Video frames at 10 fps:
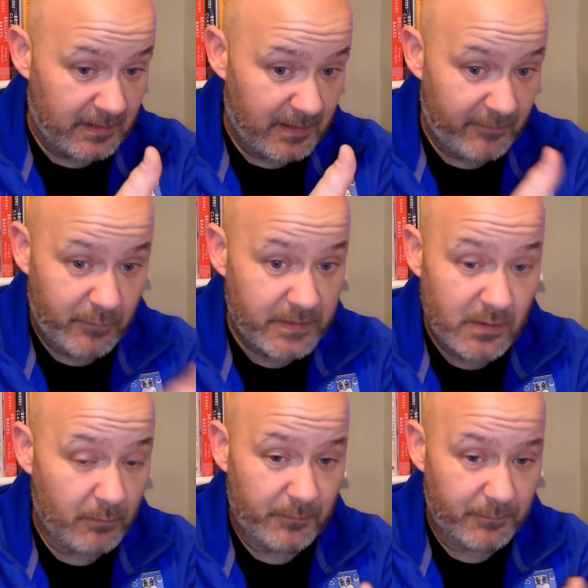if we'd
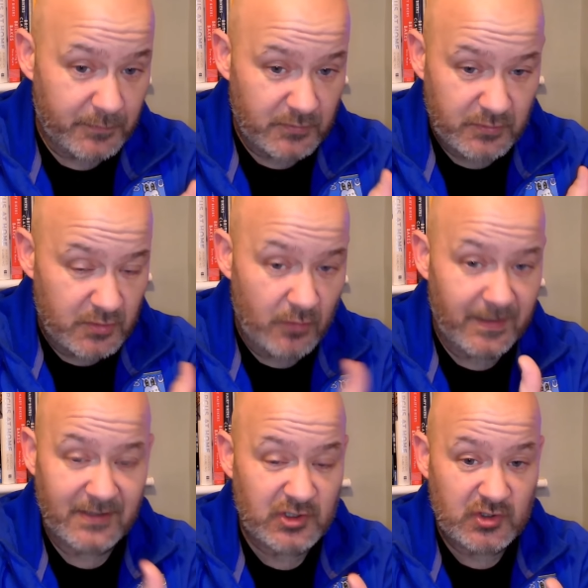not done
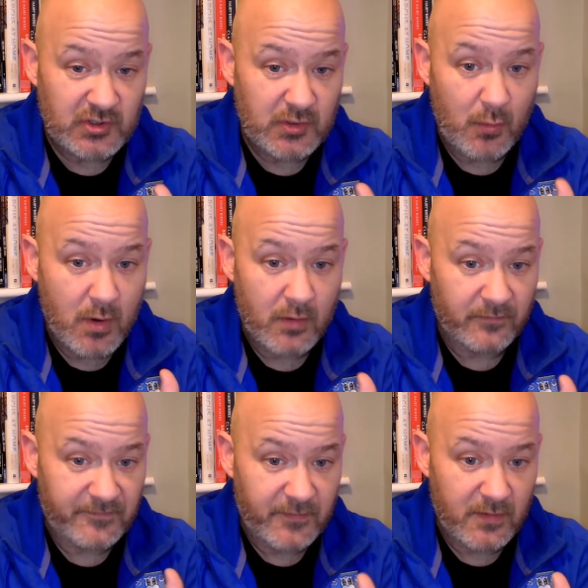that
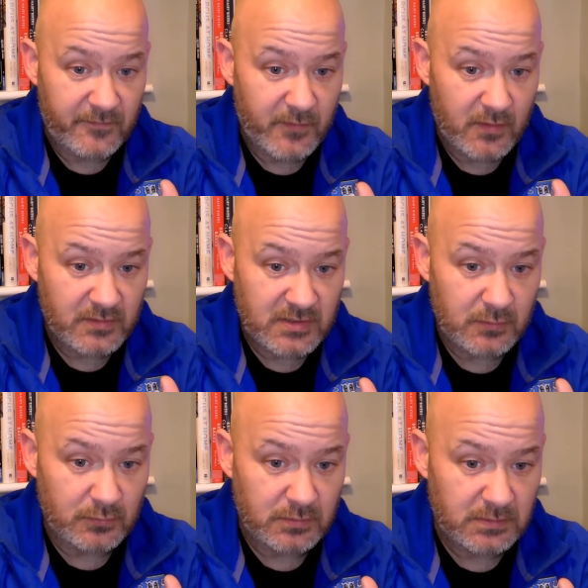shoehorn
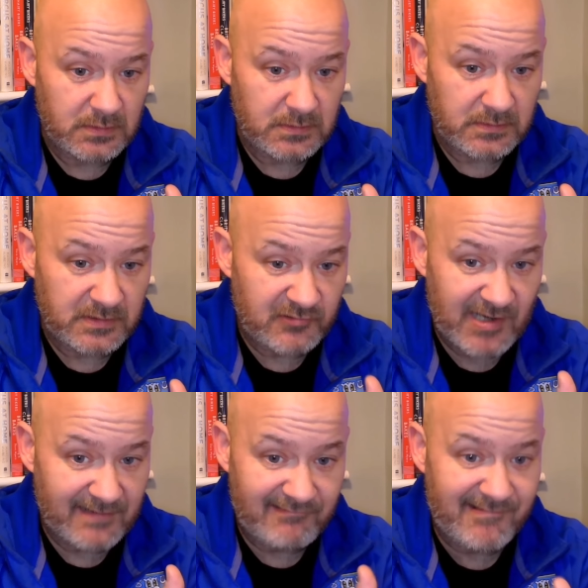4-4-2 to
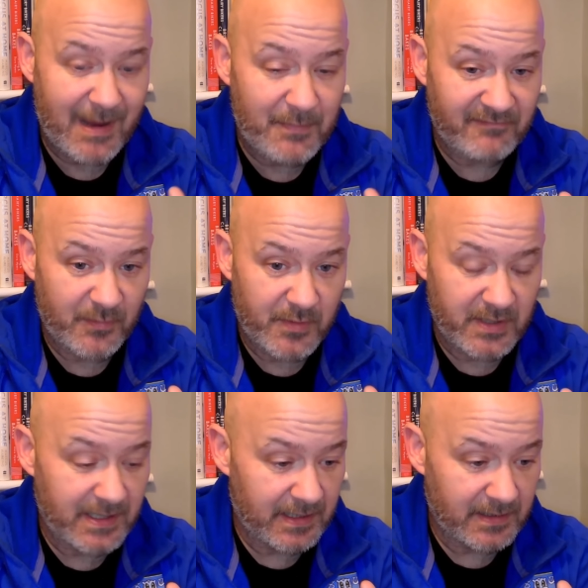try and cram
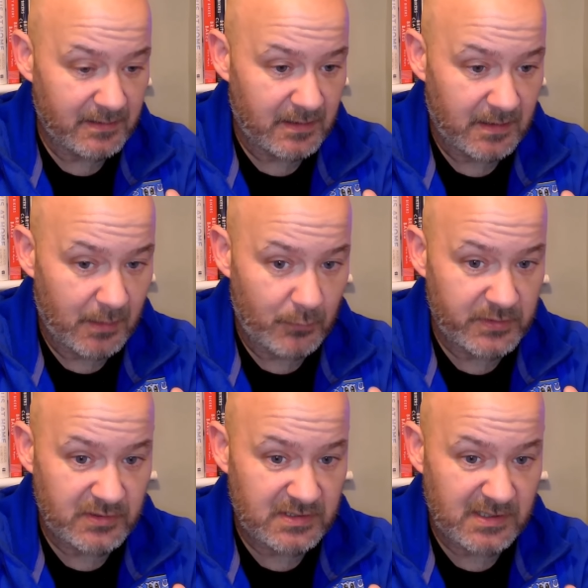everybody in, and we'd
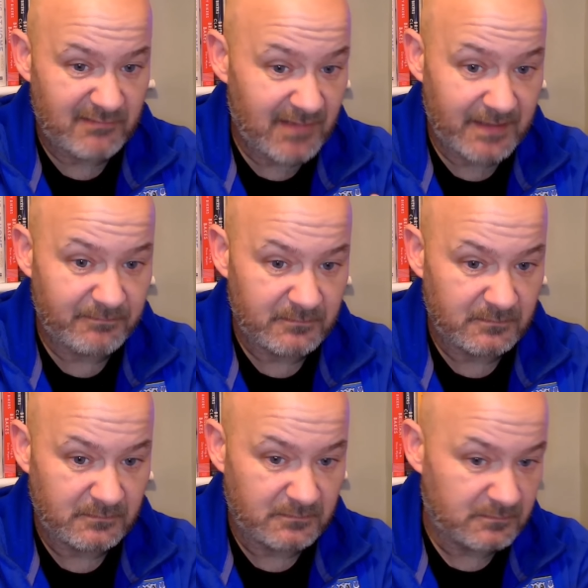just said, right,
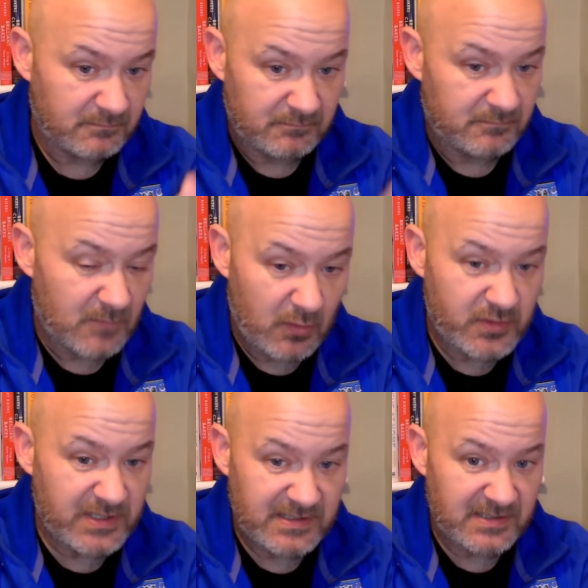
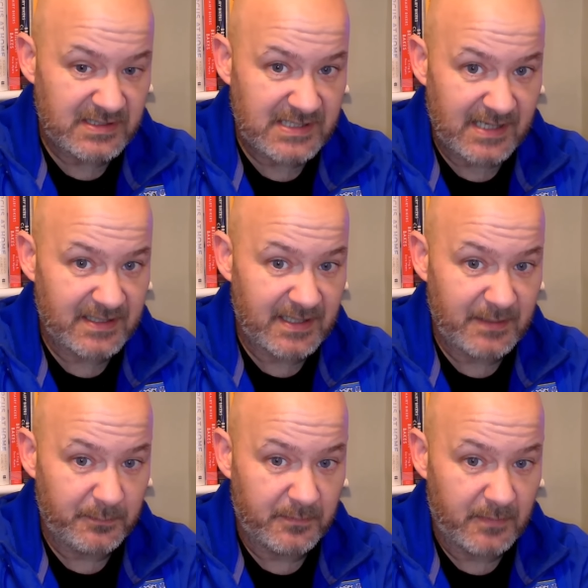Hutchinson sat
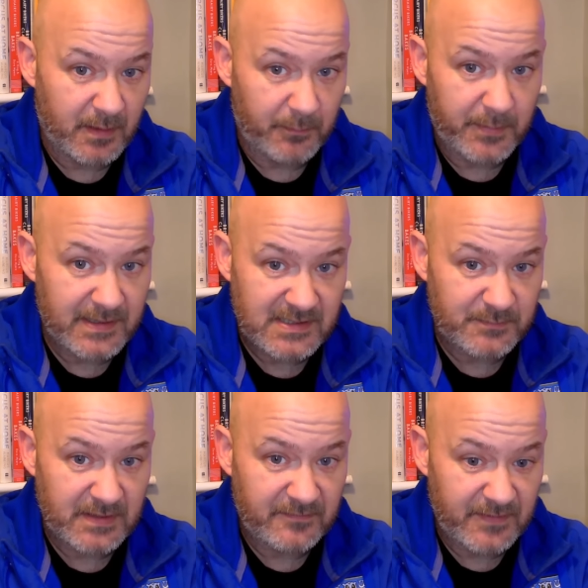deep at base of
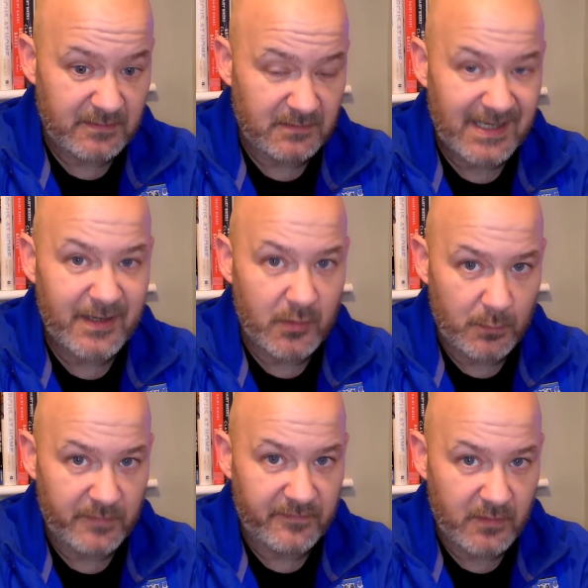midfield in a
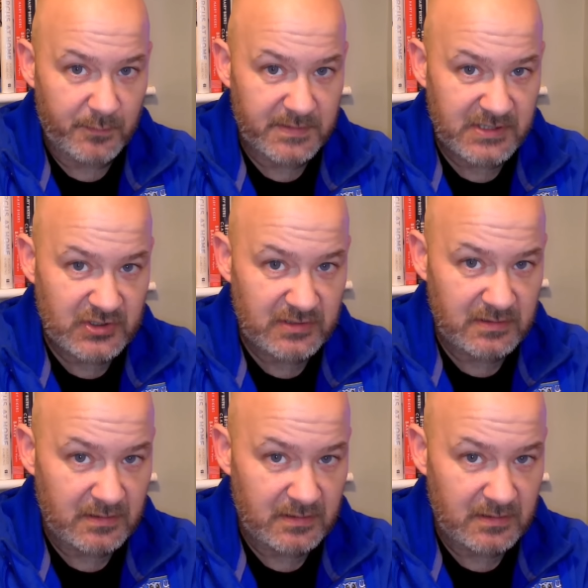number four position,